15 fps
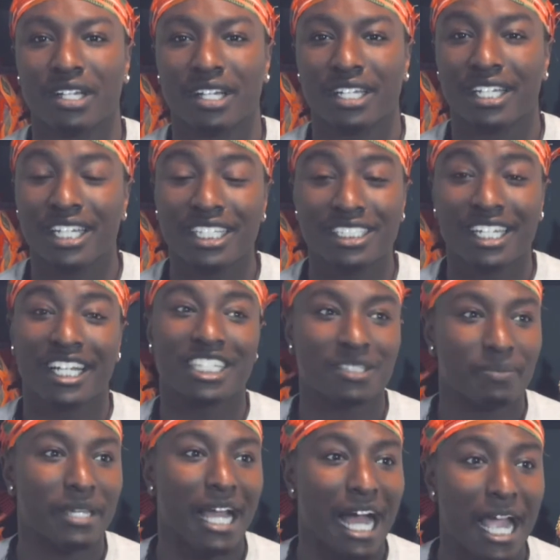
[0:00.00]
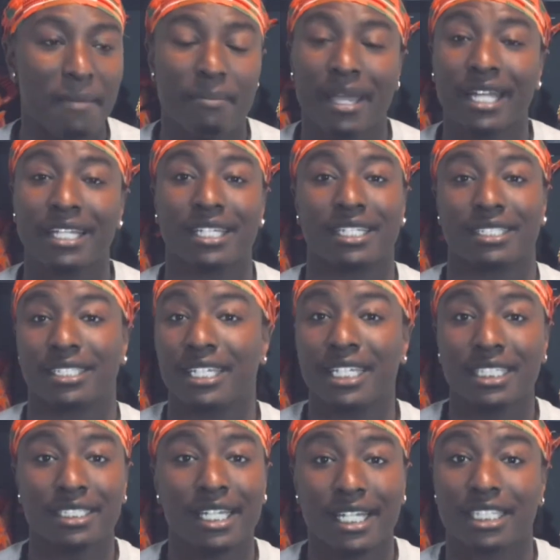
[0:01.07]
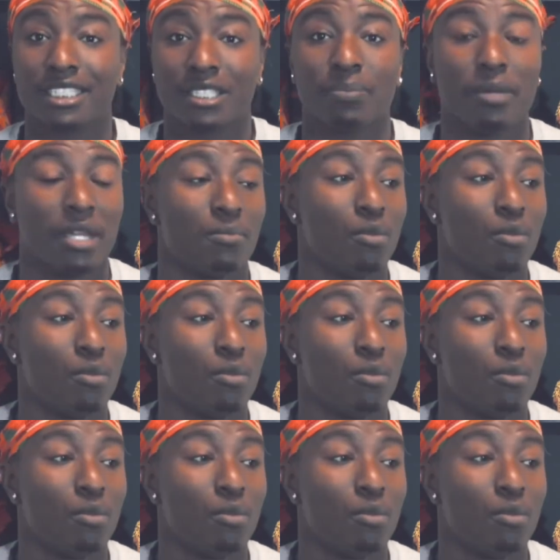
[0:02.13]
These niggas be high maintenance. These niggas spend